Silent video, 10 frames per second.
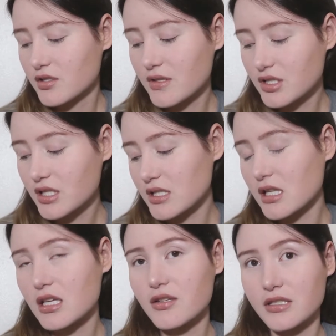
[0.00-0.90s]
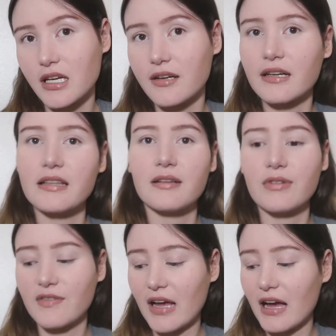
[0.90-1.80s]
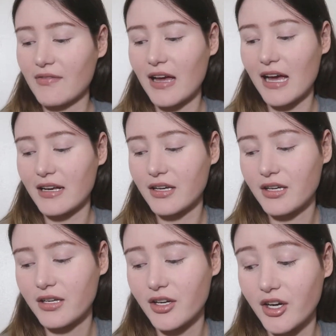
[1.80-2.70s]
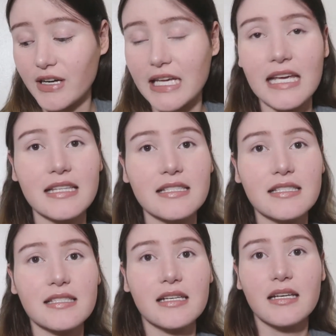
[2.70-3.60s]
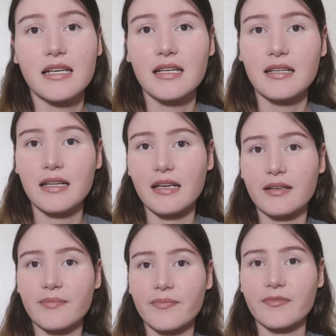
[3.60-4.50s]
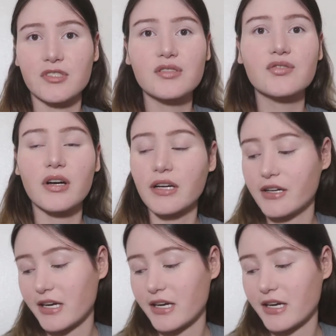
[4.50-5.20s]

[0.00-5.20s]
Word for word: So it's just a little scary. And then we have had hurricanes, like strong